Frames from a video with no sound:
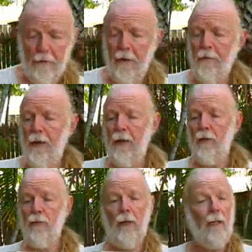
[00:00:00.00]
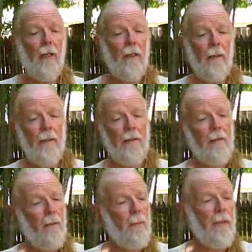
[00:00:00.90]
is a fire drill.
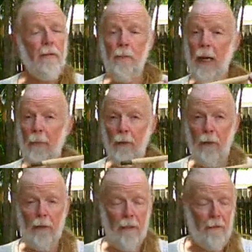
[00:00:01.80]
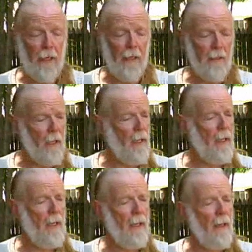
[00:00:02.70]
This is a piece of poplar in this case.
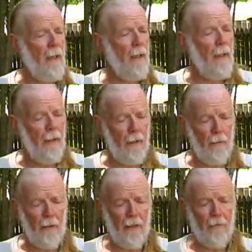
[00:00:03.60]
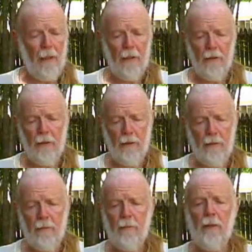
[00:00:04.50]
And what I've done is
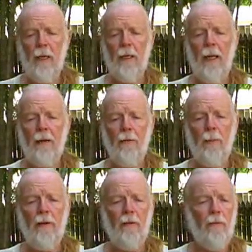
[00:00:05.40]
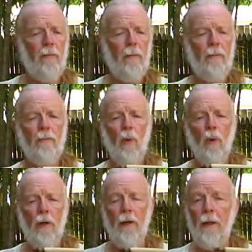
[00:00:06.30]
just cut it out of a piece of
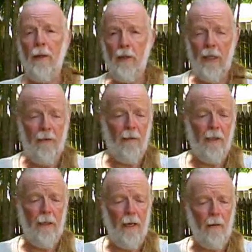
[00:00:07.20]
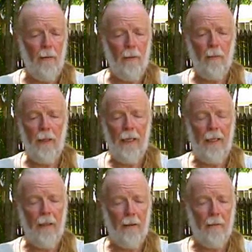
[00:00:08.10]
board, shaved it down with a
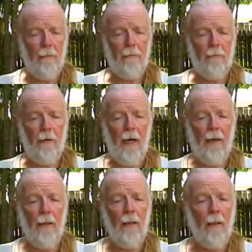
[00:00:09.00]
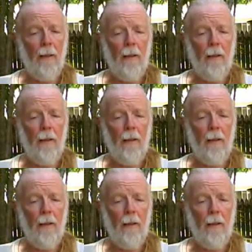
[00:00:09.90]
plane and a file.